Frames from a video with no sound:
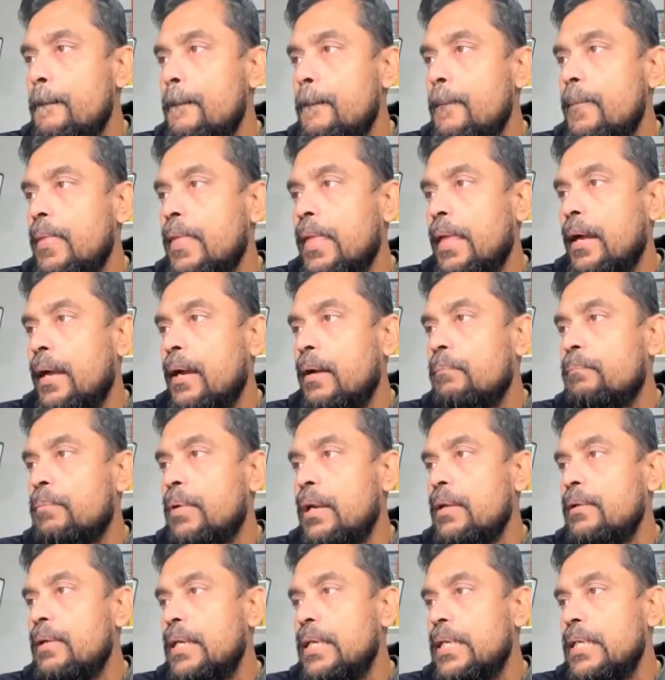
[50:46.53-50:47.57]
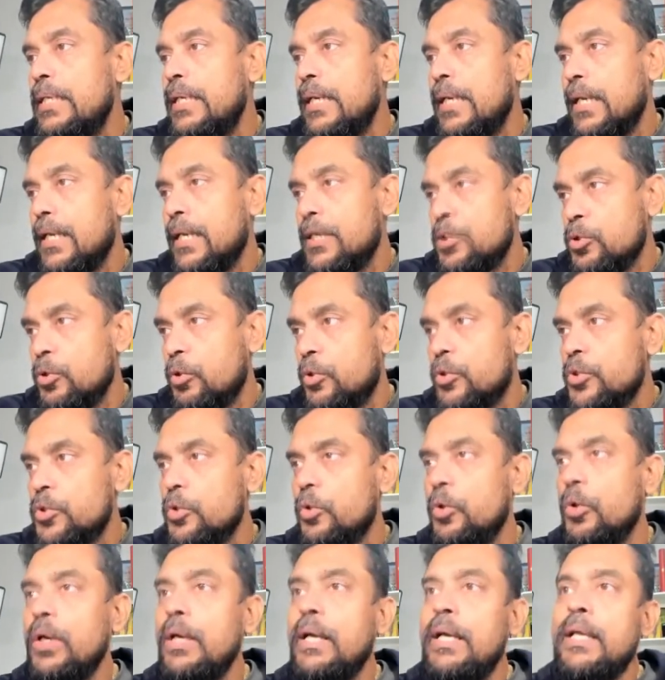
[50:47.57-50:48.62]
Yeah, private DNS.
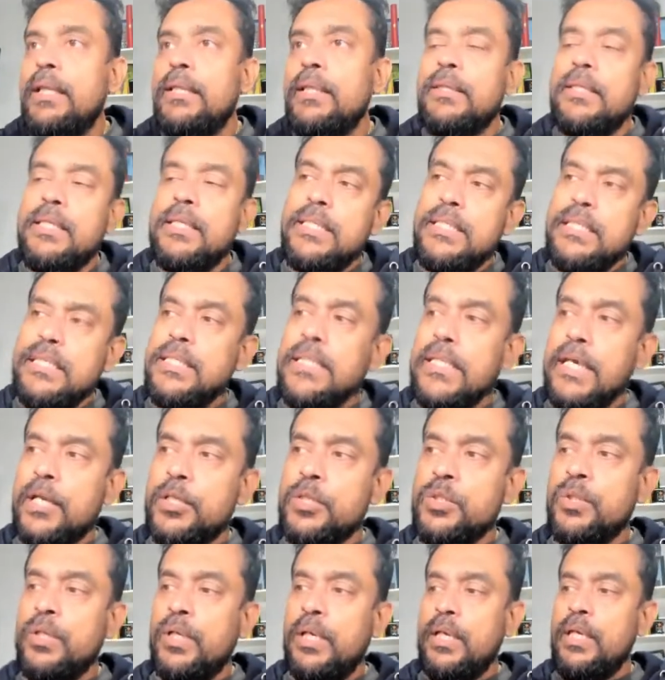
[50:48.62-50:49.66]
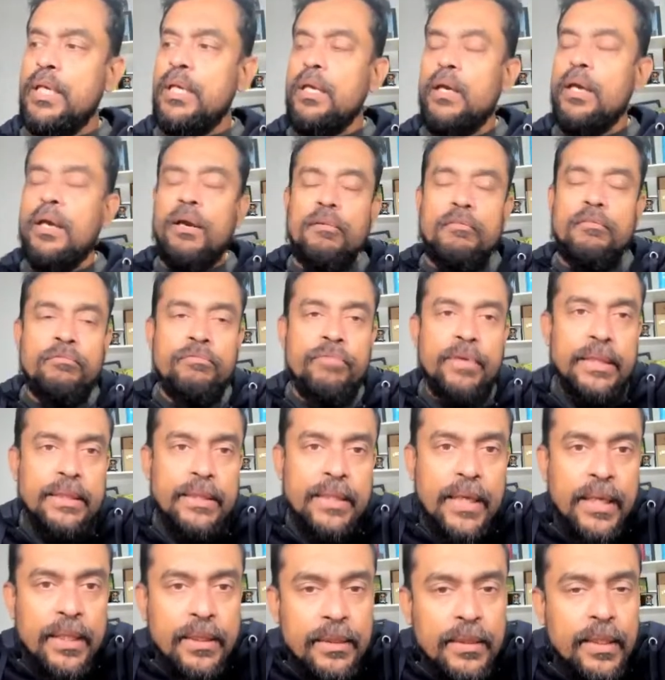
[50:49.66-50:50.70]
So this is actually
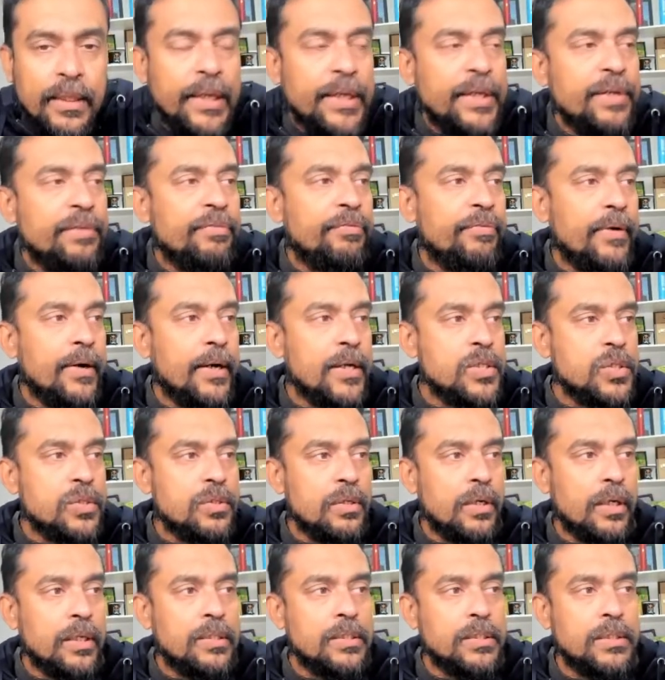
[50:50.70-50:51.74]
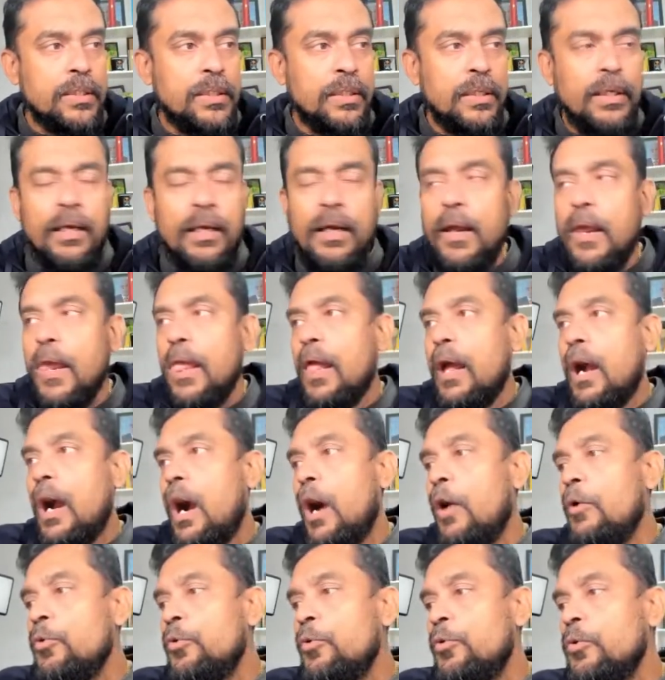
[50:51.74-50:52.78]
within the infrastructure
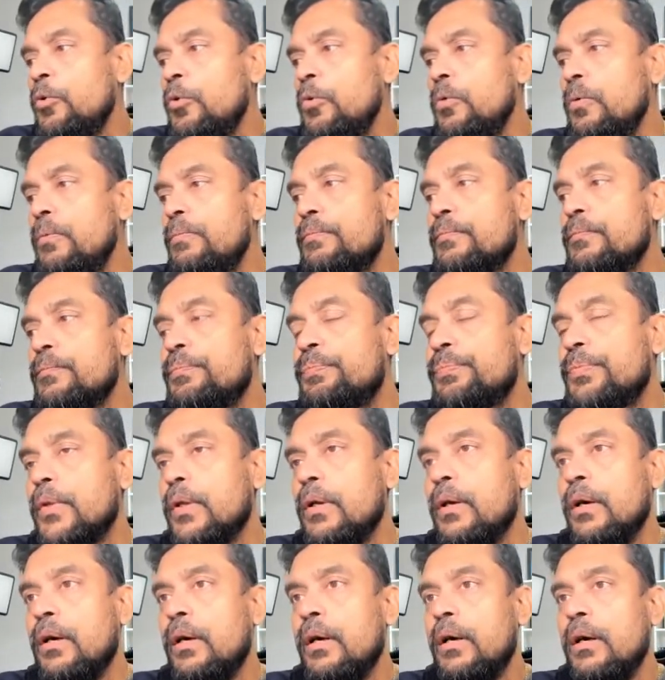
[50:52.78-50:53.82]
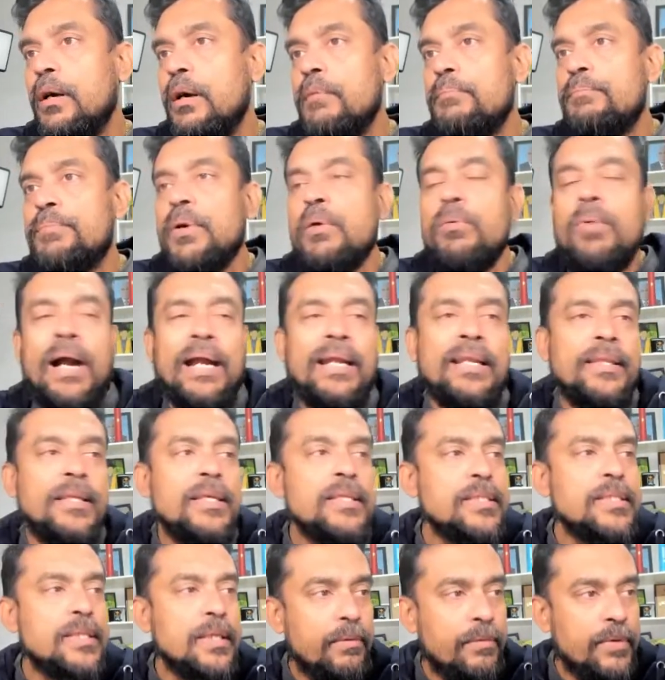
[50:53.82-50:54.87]
how to provide the
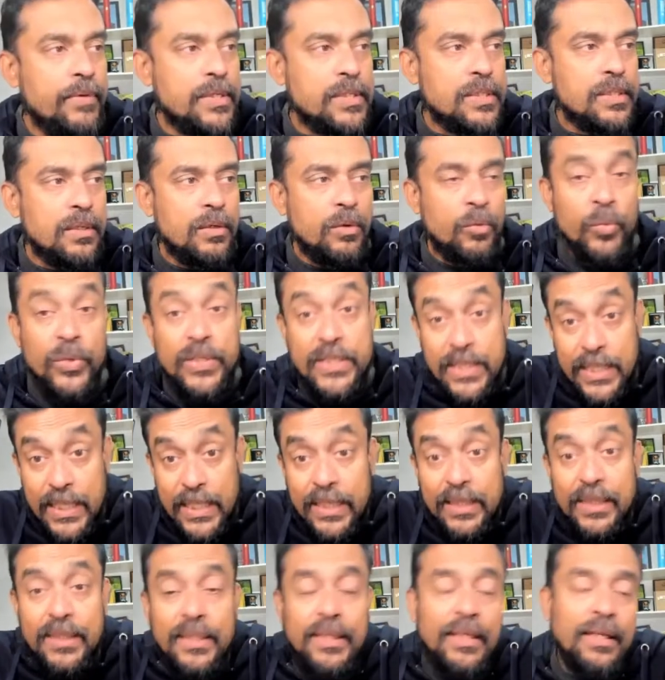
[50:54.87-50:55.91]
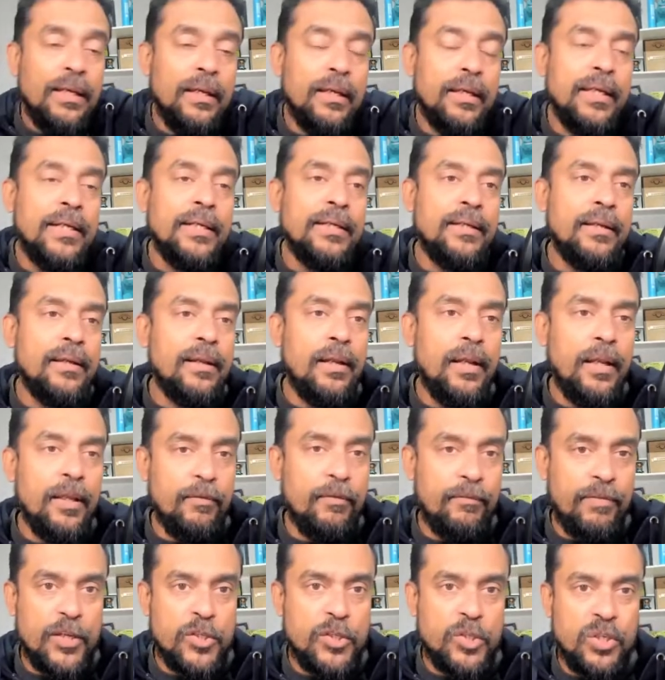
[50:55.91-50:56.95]
service within the internal
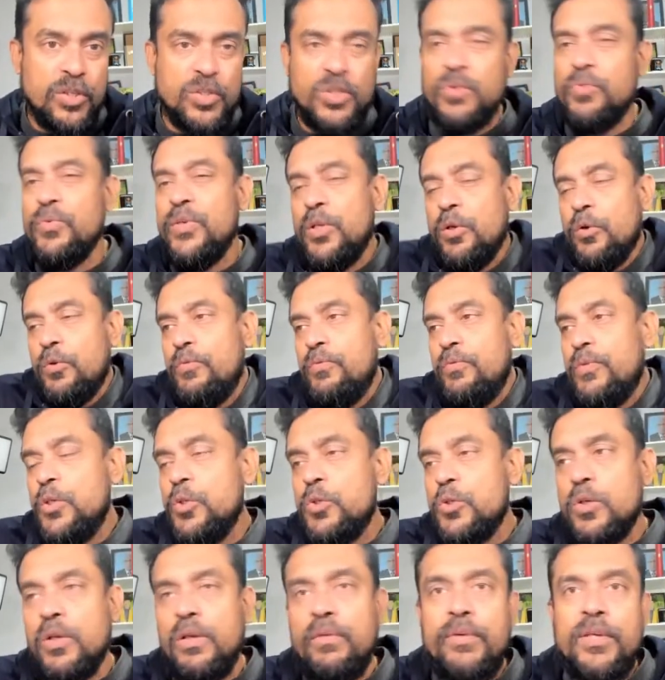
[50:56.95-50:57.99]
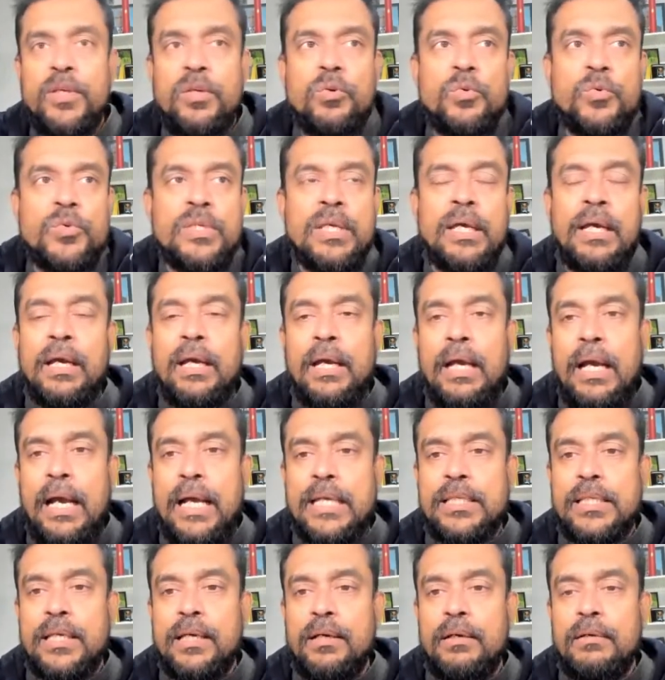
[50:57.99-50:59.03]
infrastructure. So we know we usually use as
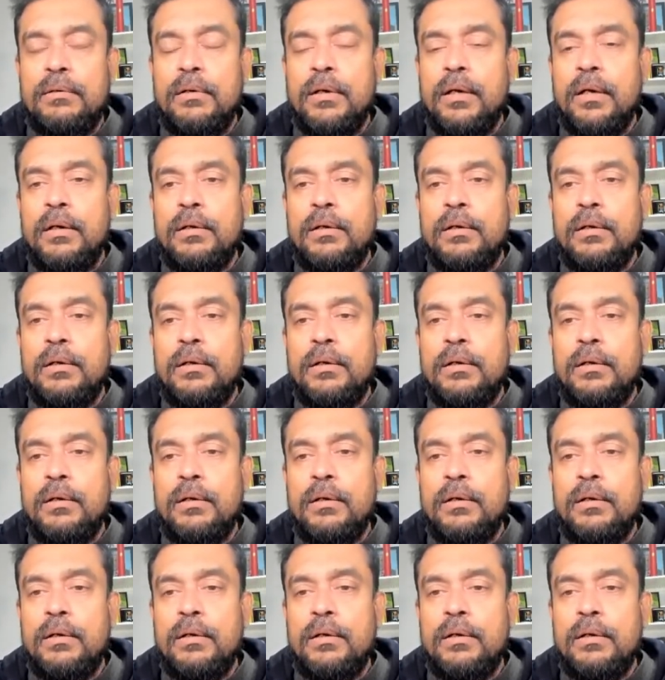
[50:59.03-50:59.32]
a